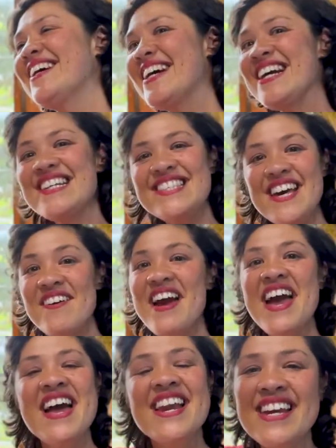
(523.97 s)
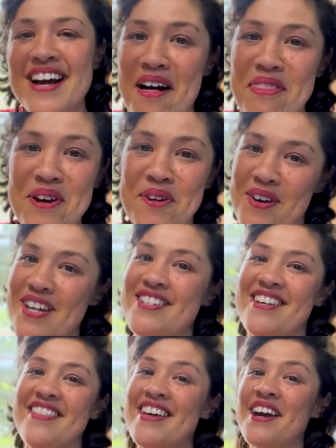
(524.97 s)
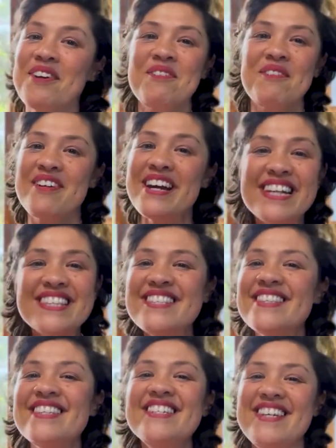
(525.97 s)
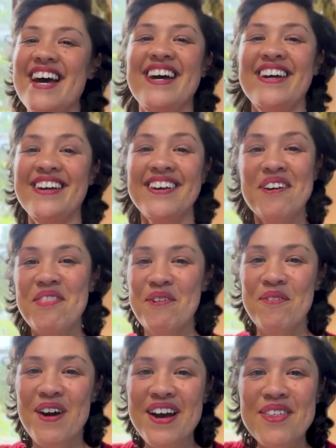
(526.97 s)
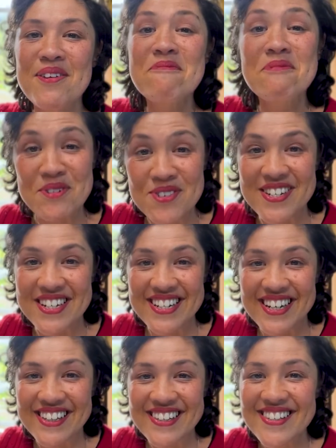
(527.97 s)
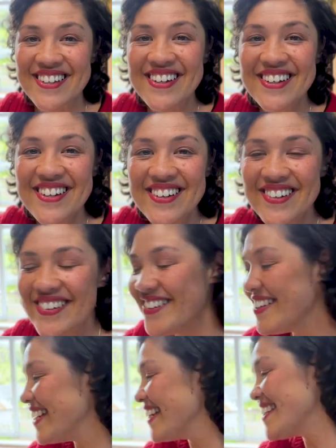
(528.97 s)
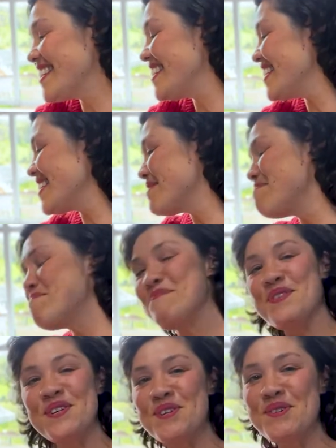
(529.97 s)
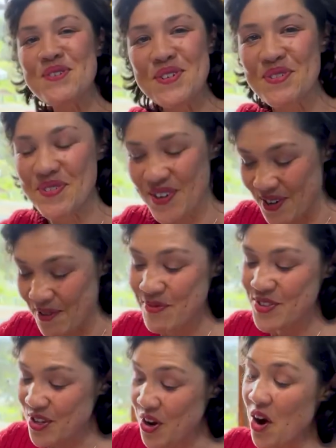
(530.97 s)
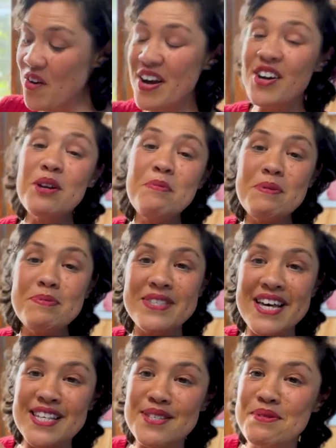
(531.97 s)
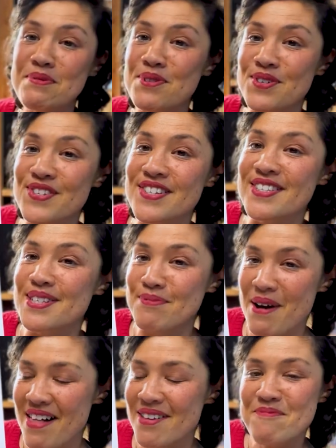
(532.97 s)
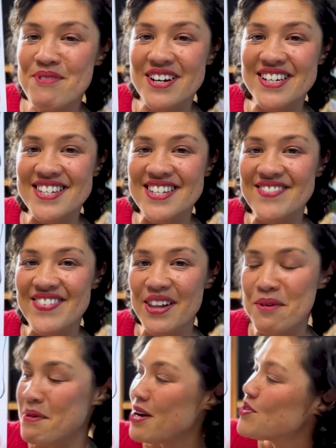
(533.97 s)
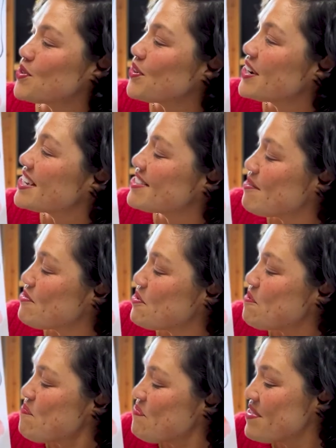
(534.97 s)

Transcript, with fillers: is there any other creature that greets the day the way the rooster does? You know, it's just beautiful. So I, I got a bit obsessed with roosters as well and wanted to develop my drawings of them.